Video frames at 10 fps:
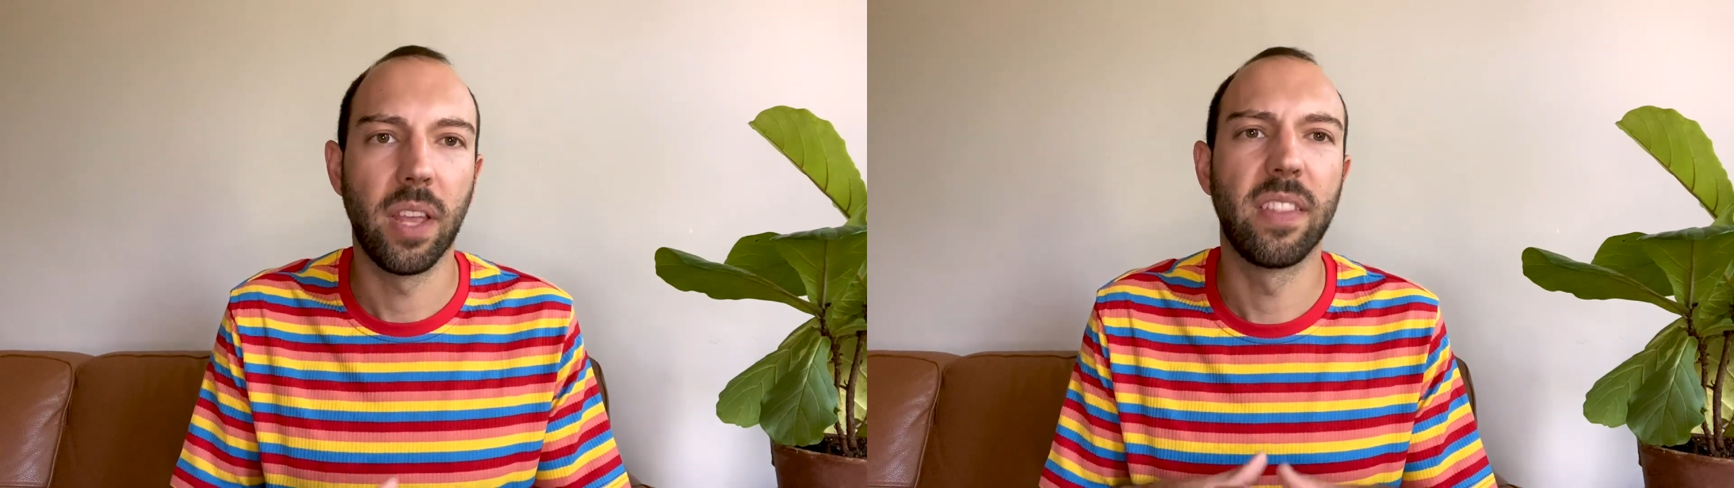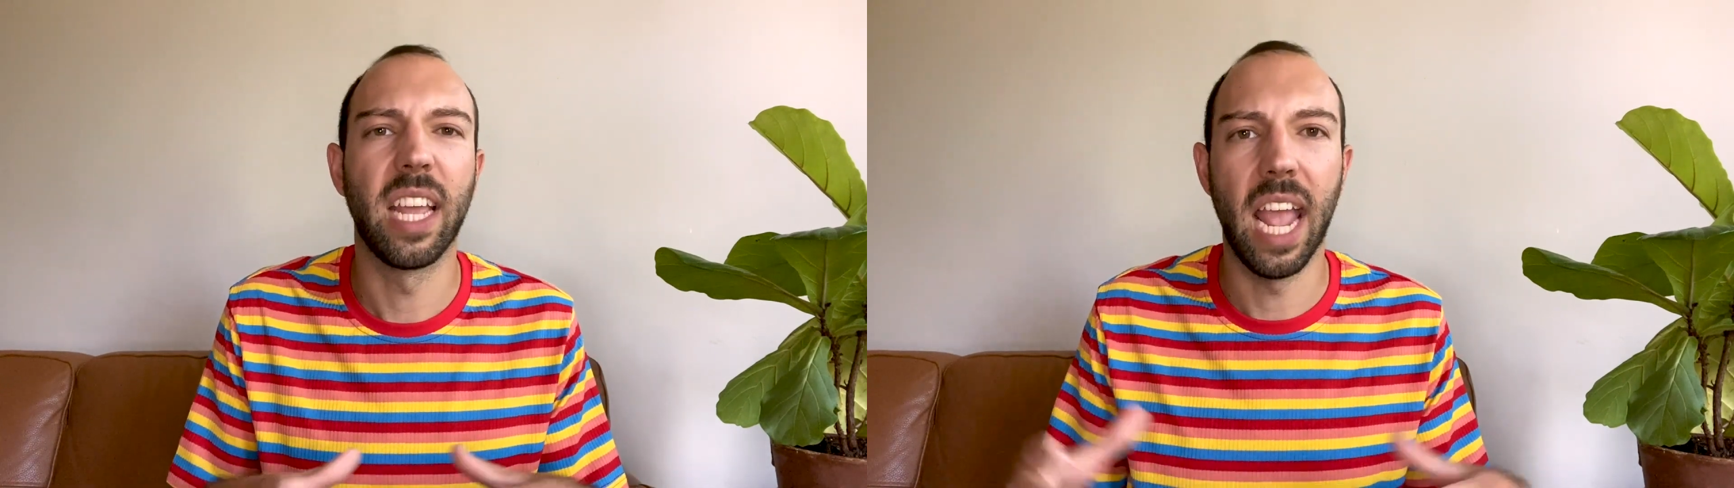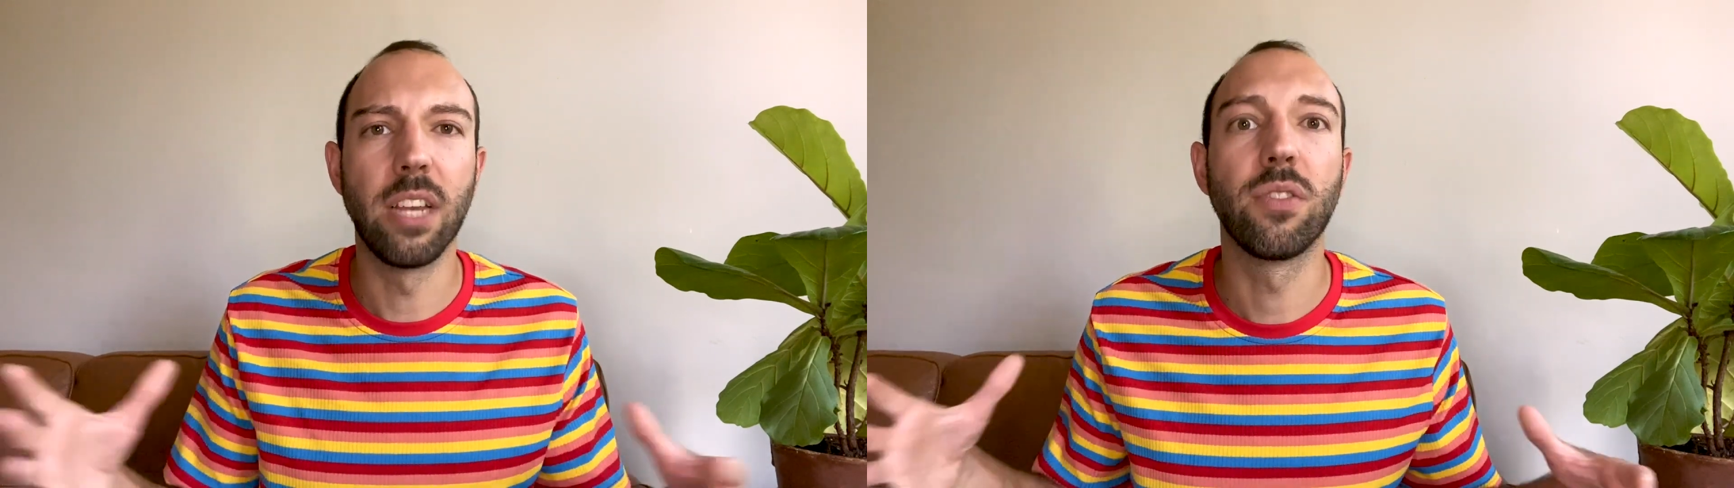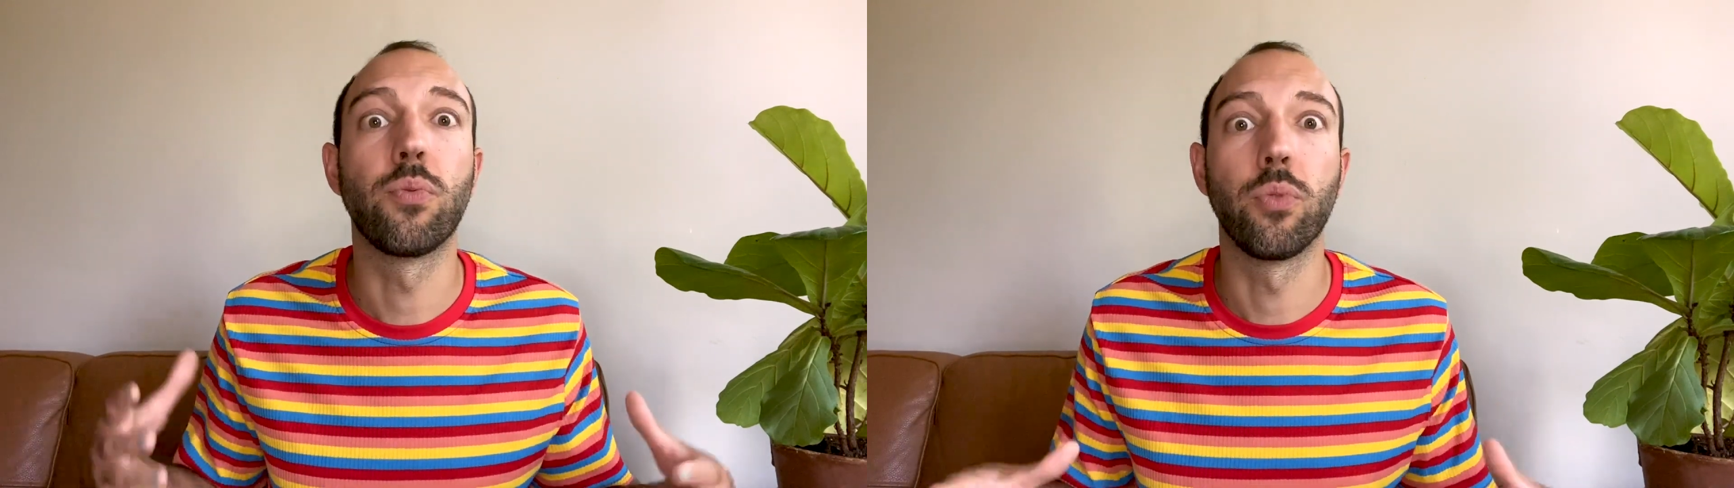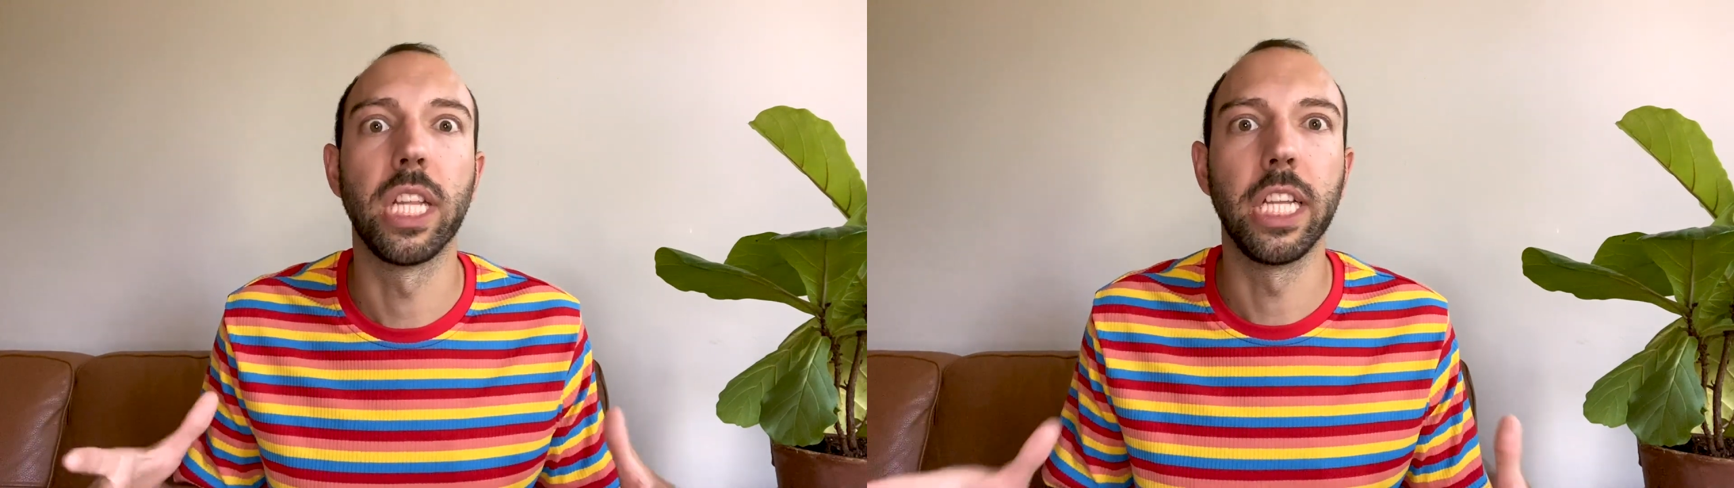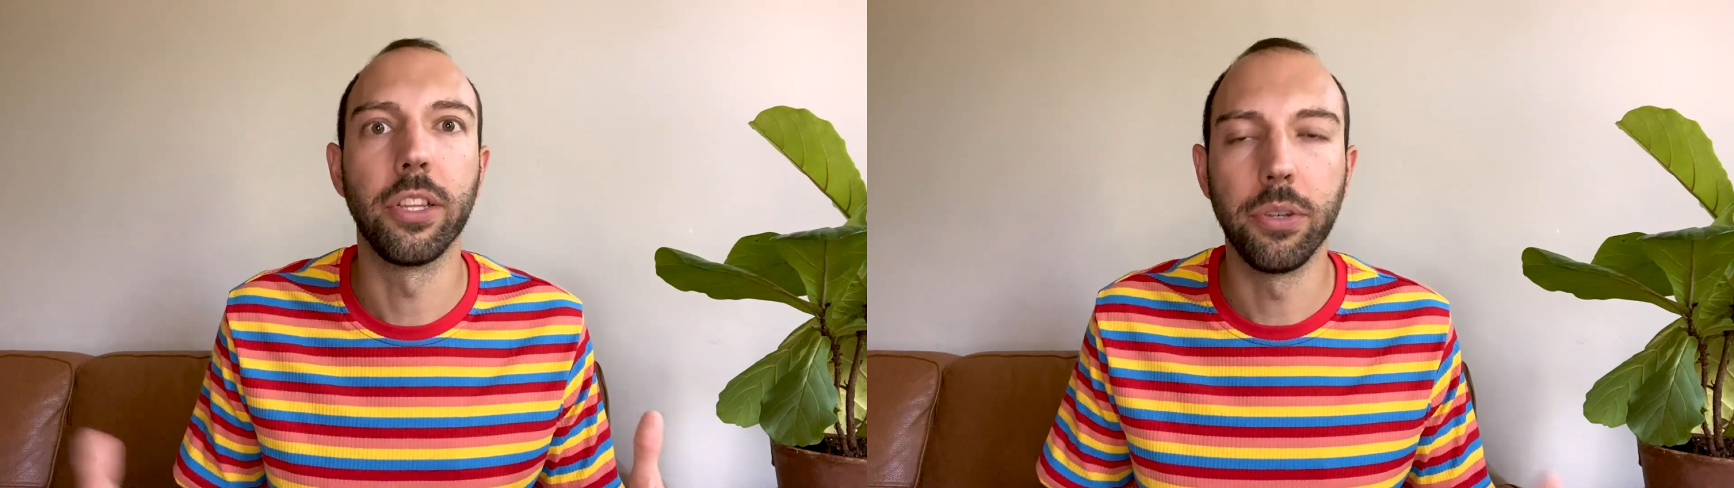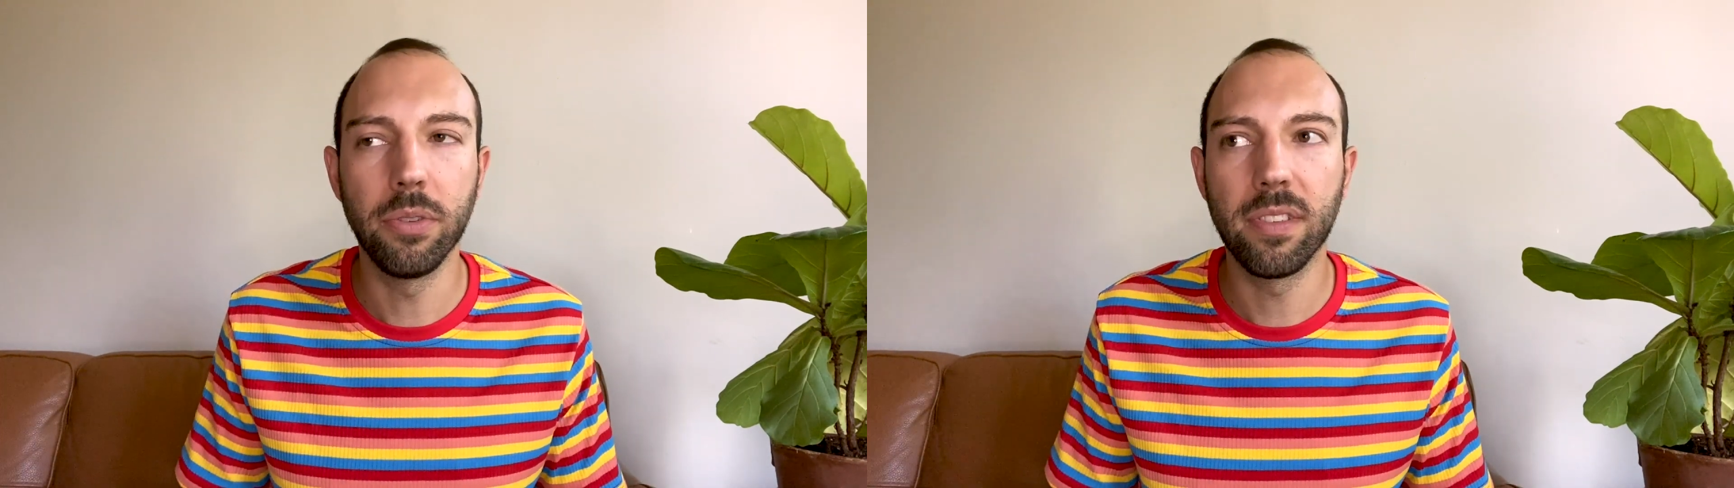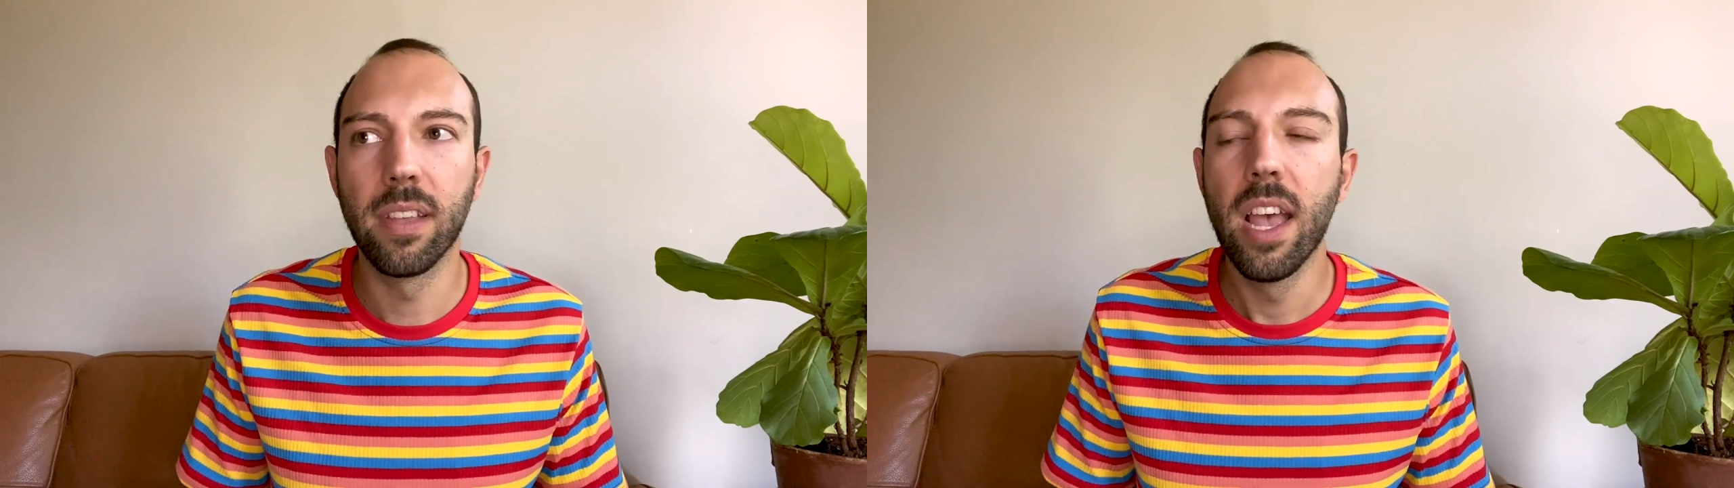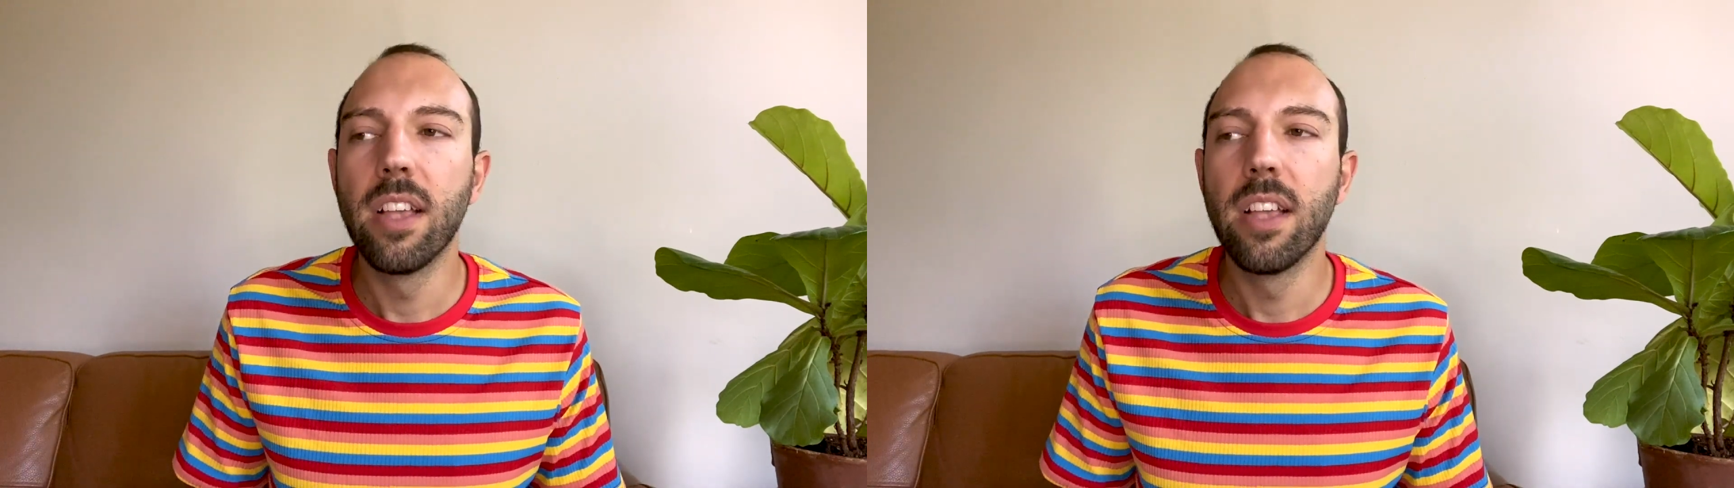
like the gauge was really loose.